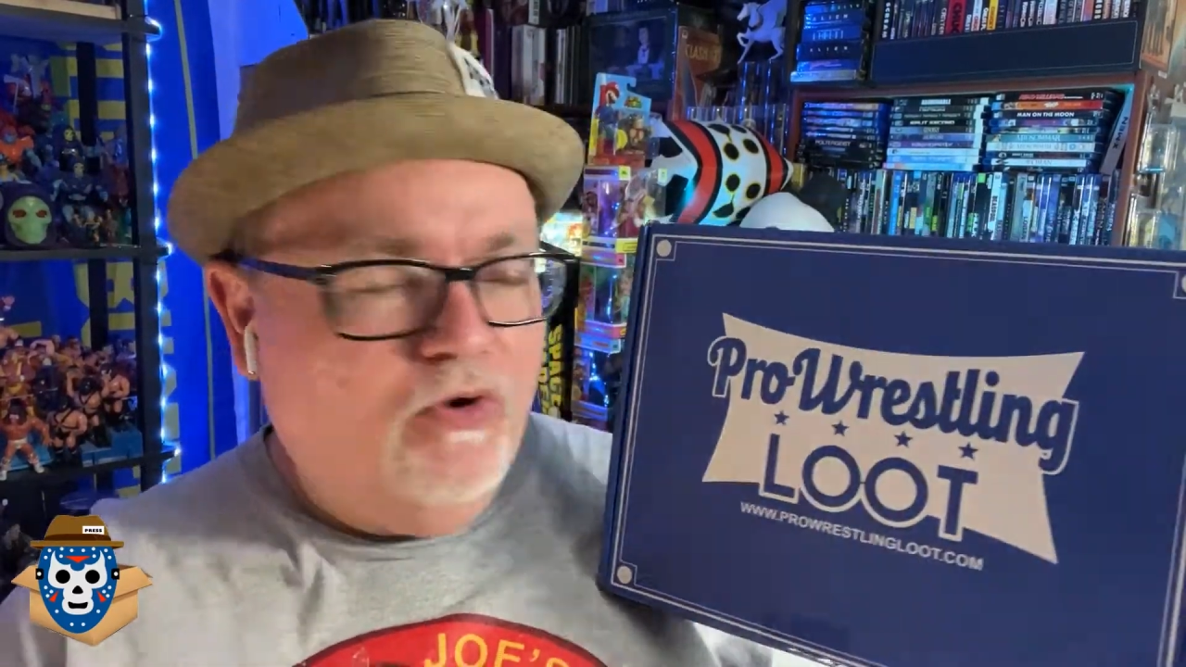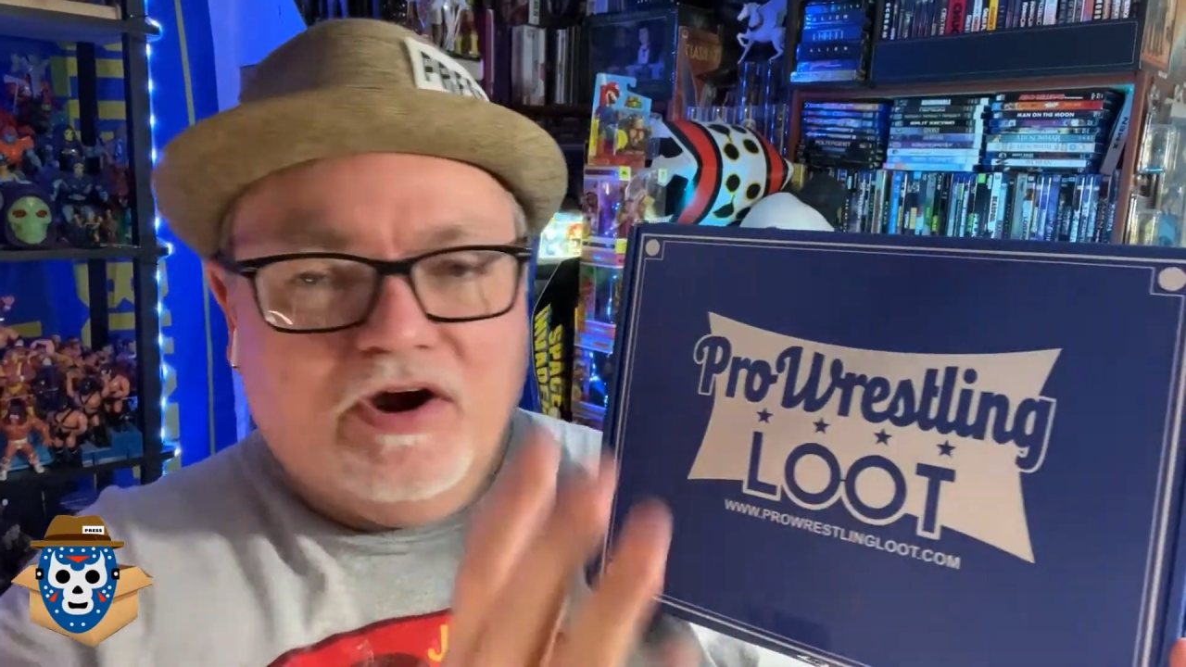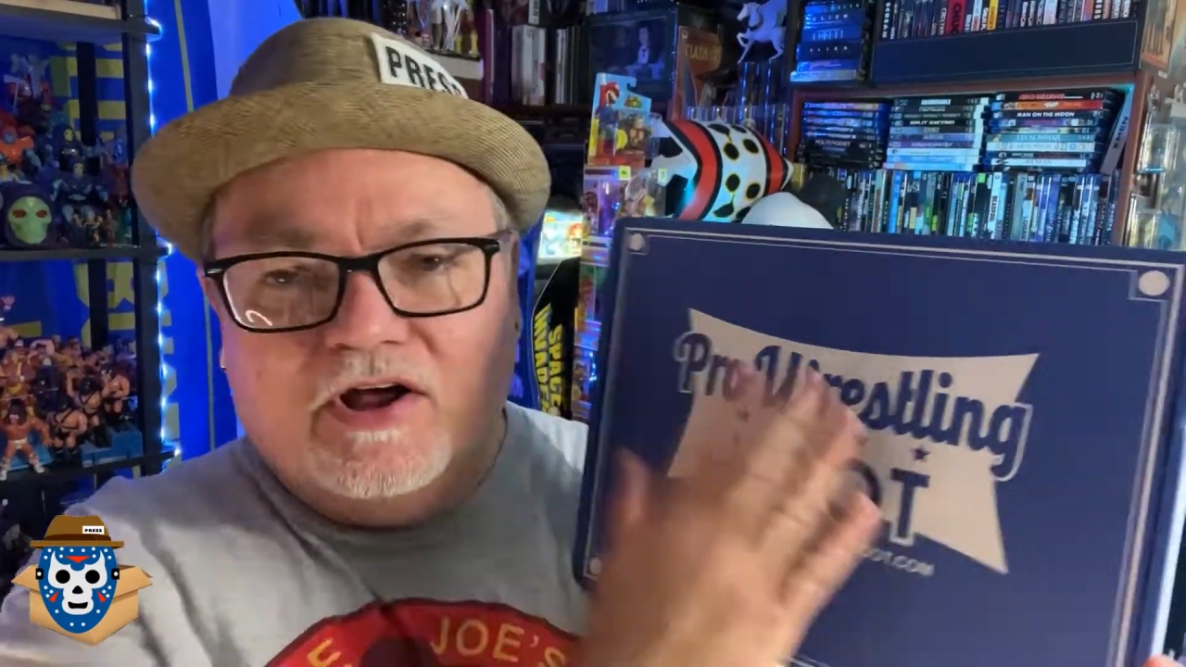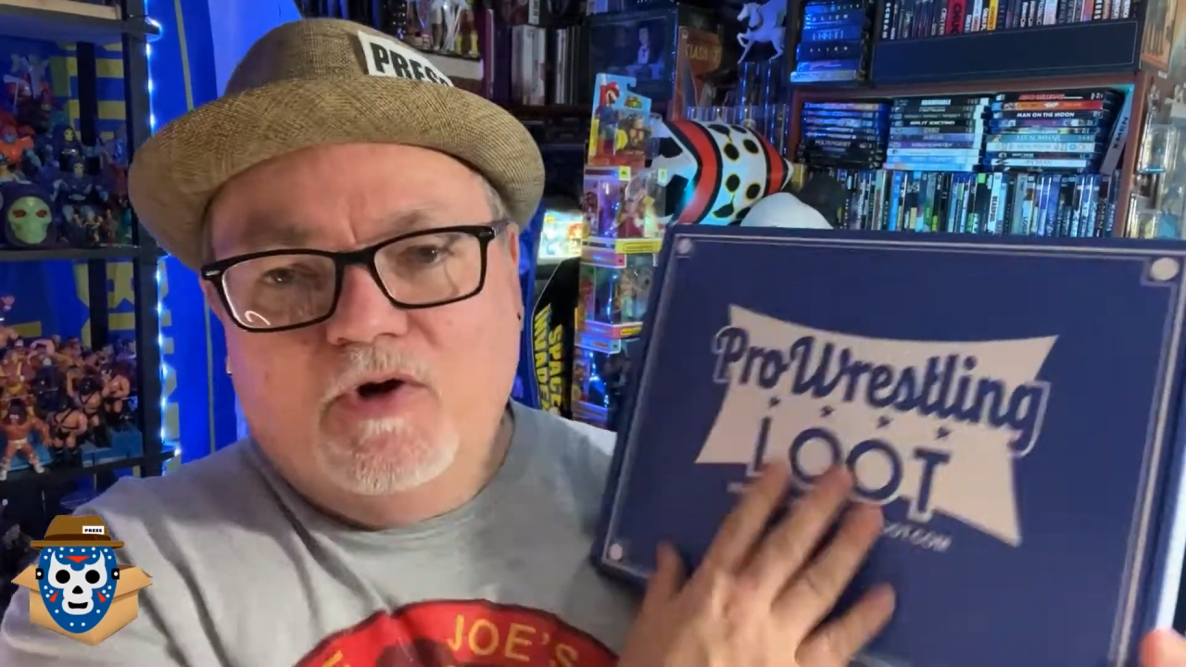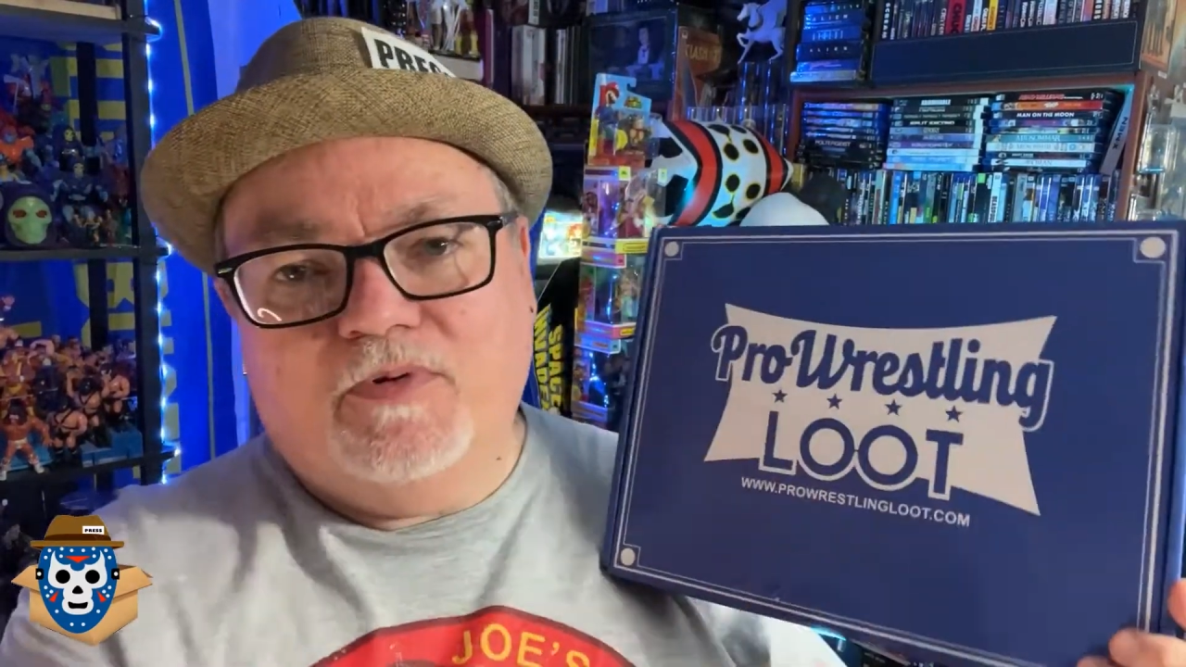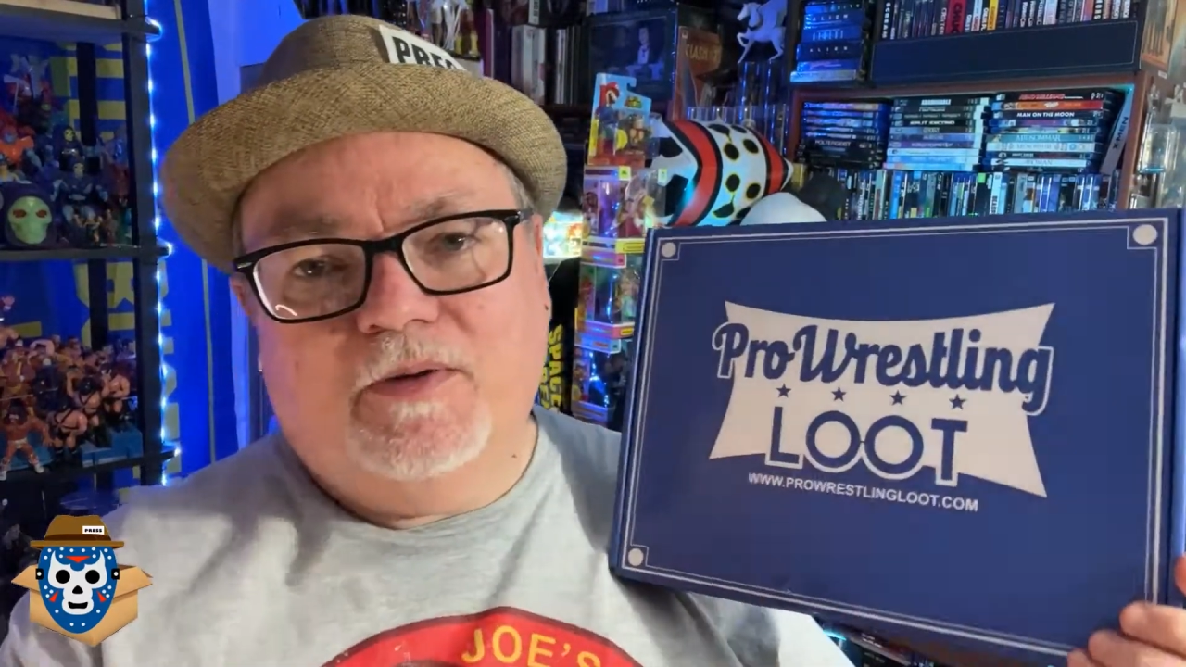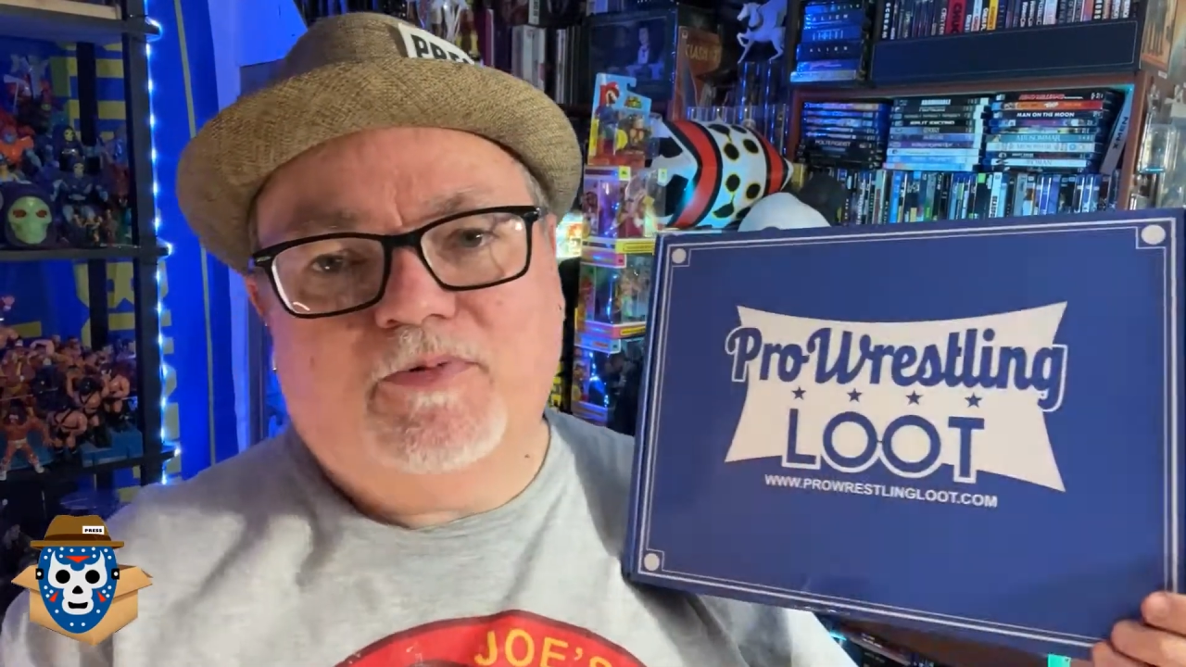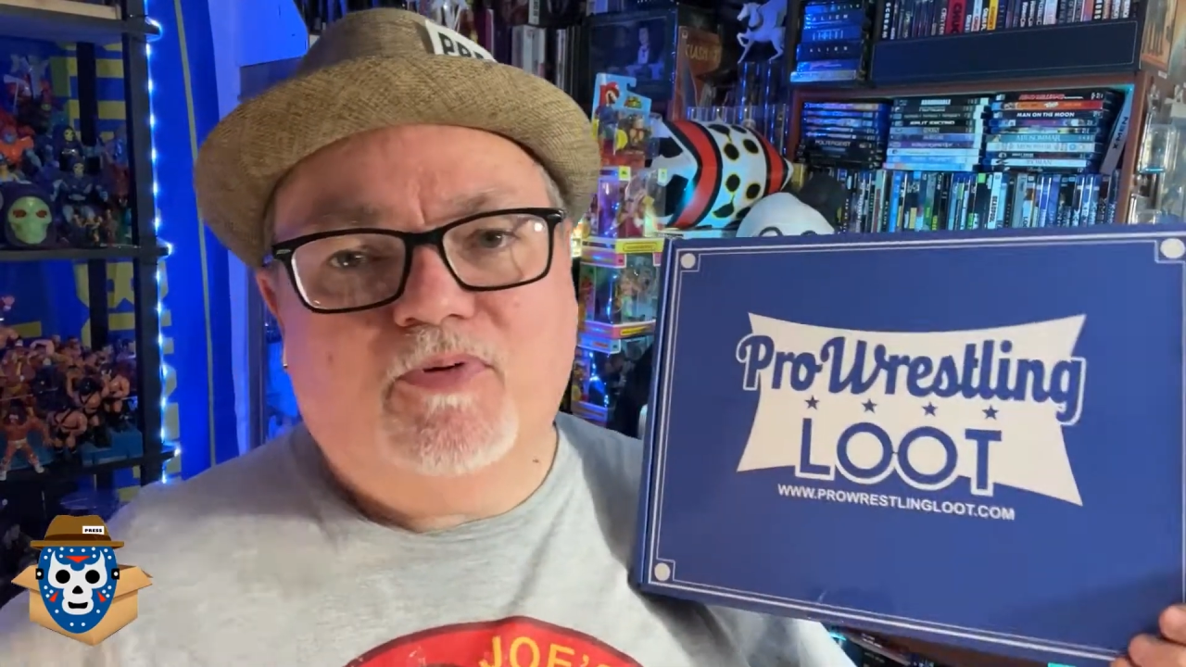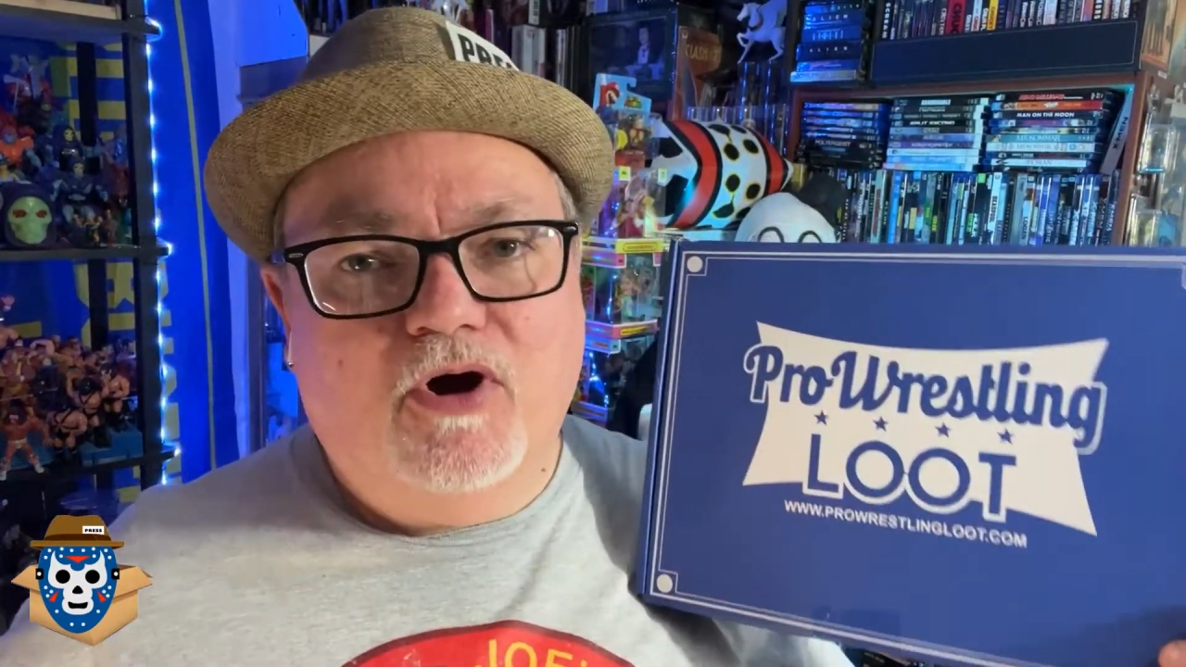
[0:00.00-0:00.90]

we're going to open up the